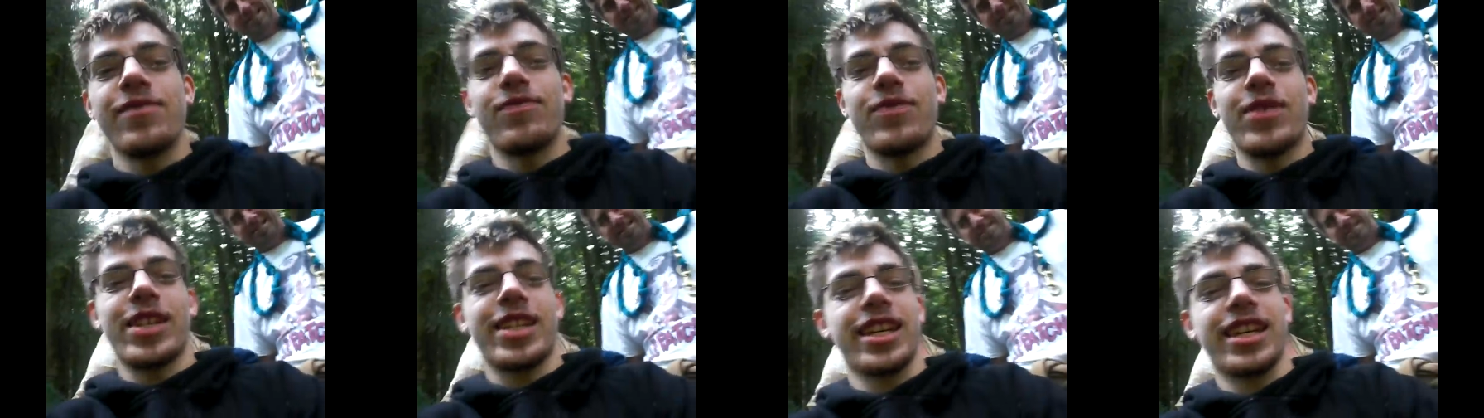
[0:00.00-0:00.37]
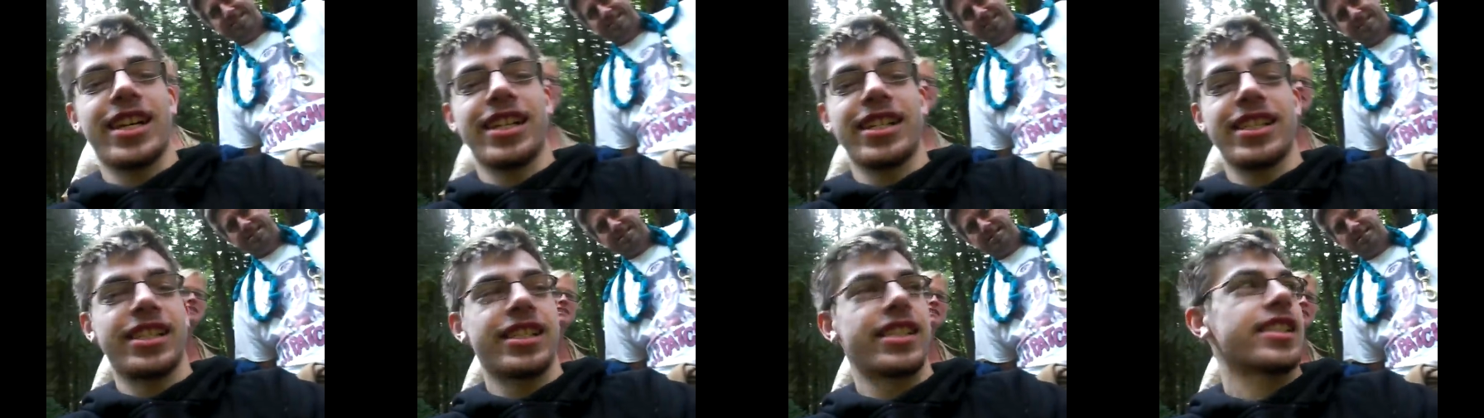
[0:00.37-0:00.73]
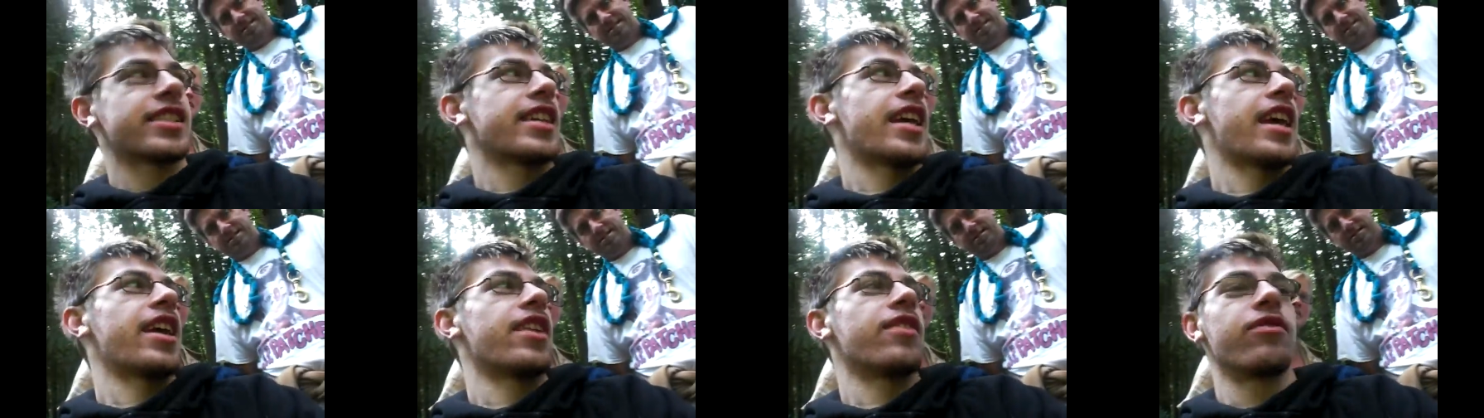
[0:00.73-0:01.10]
because
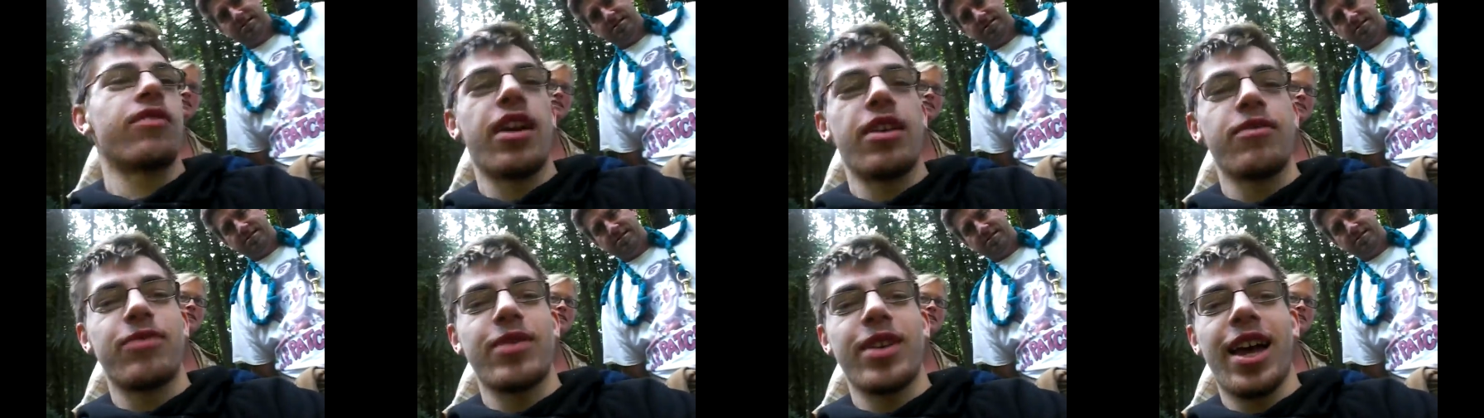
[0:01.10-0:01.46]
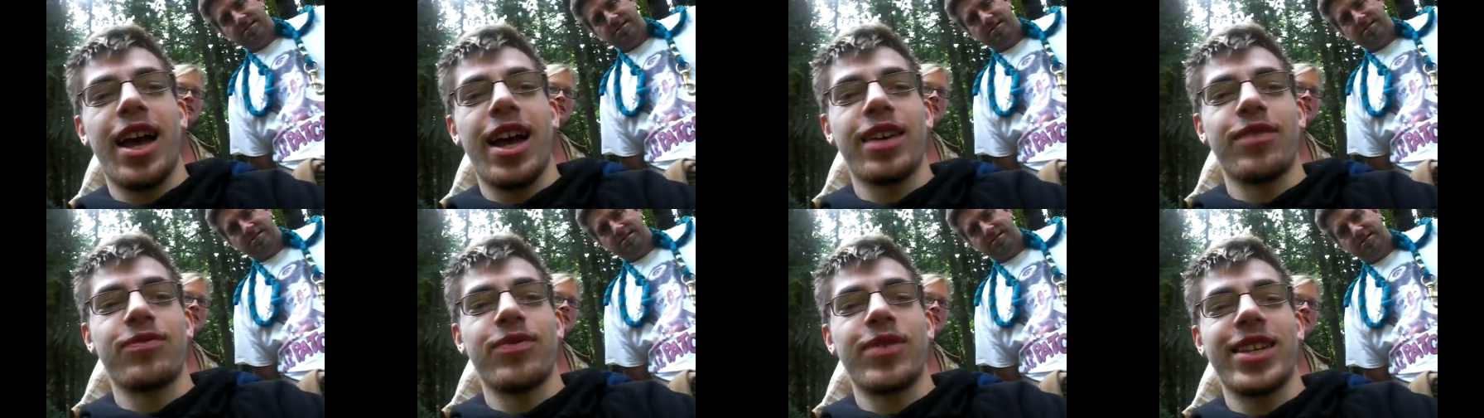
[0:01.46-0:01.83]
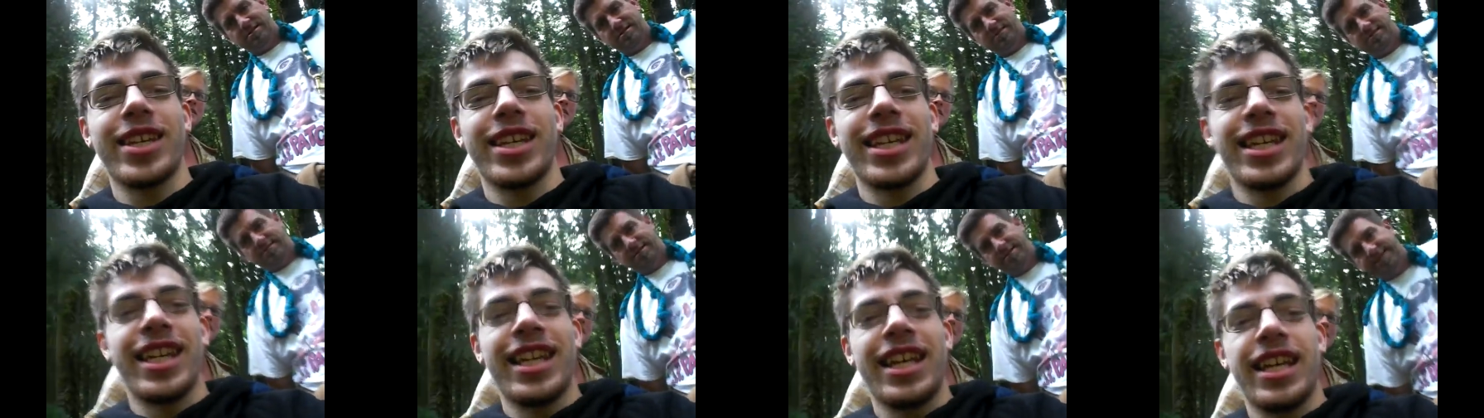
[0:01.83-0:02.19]
and right behind me
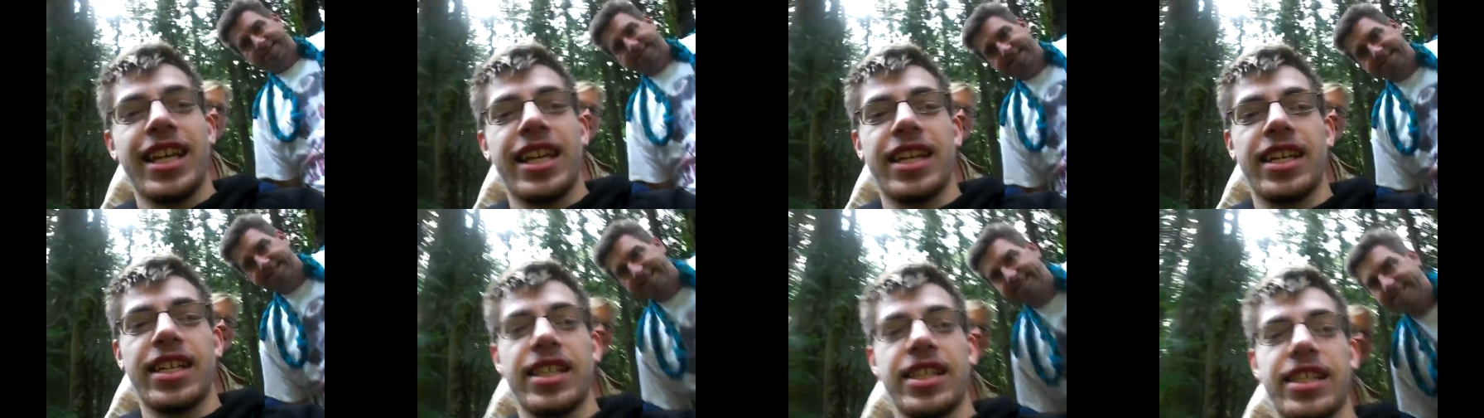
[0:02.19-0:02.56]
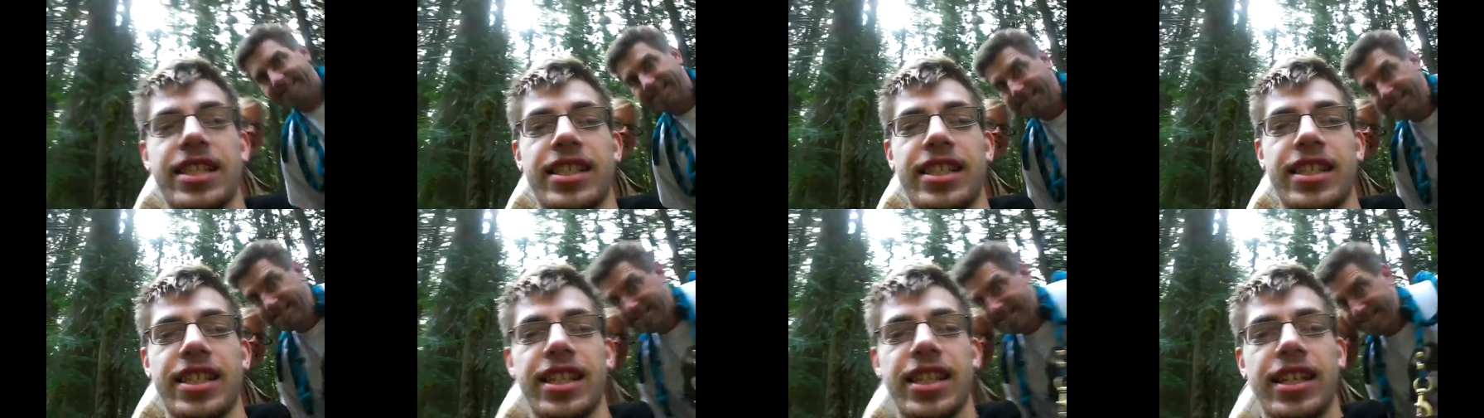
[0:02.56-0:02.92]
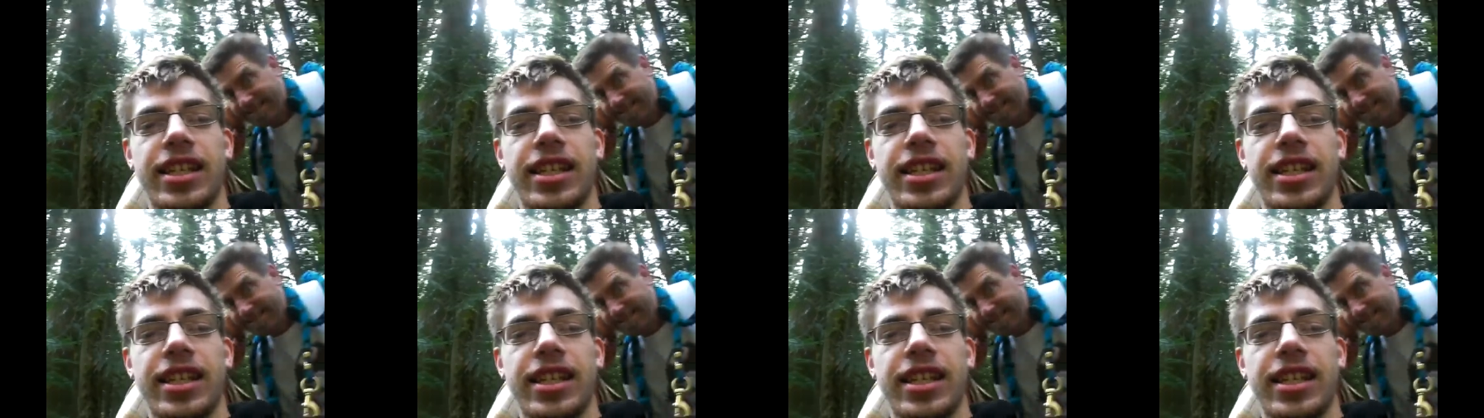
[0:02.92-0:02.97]
is